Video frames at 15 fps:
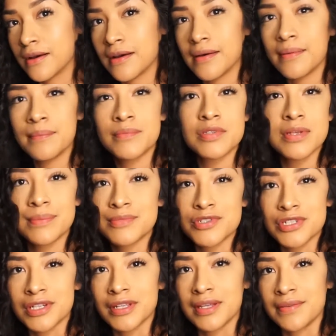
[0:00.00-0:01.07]
So I'm
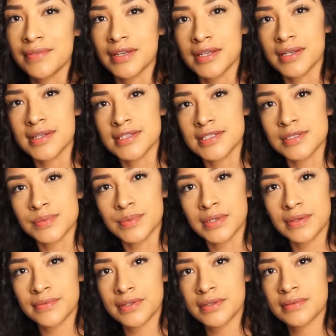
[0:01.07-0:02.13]
just gonna leave it because
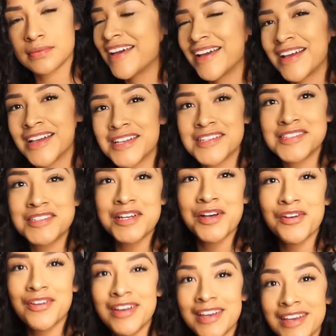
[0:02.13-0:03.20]
whatever.
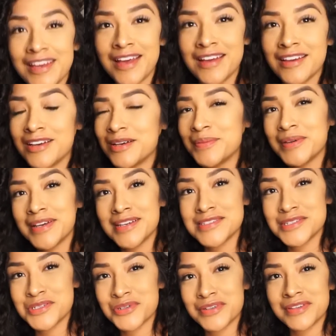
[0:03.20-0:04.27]
So yeah, I hope you
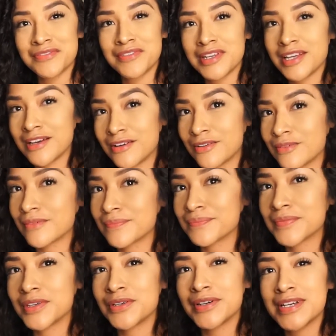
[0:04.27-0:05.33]
guys enjoyed the video.
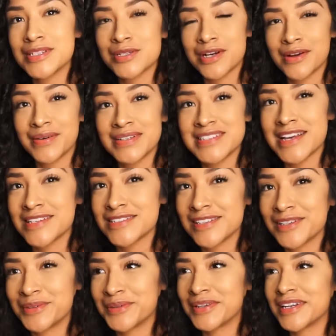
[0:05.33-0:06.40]
You guys are always
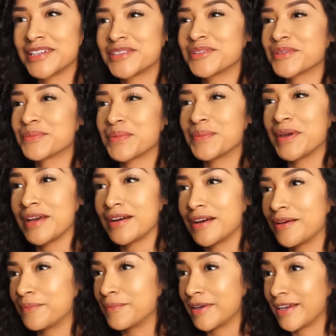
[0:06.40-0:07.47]
asking what I do with my
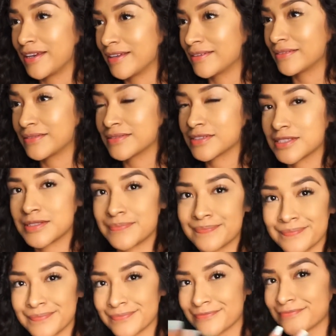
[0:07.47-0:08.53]
makeup, and
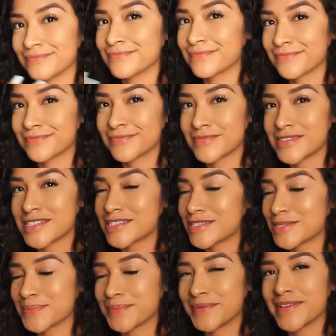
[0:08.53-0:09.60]
it's as
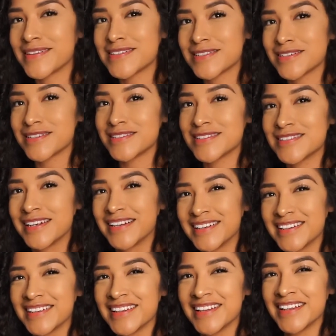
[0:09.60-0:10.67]
simple as this.
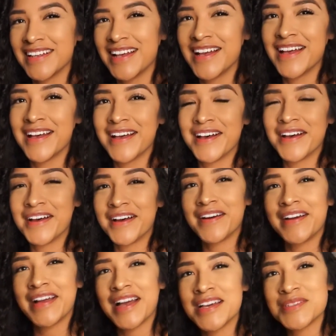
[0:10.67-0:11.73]

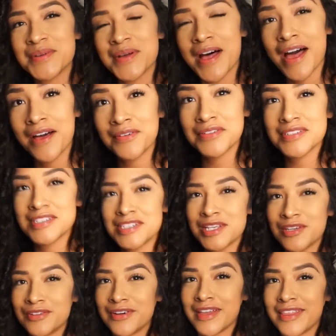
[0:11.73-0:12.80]
Alright guys, well I will see
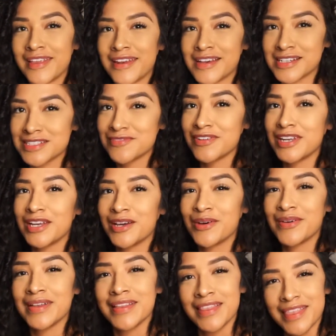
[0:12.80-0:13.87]
you in the next
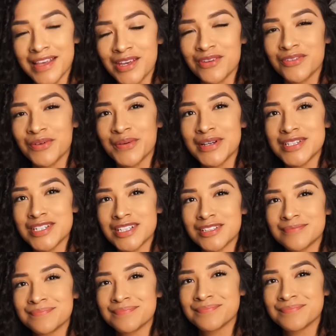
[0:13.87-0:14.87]
video, and thank you for watching.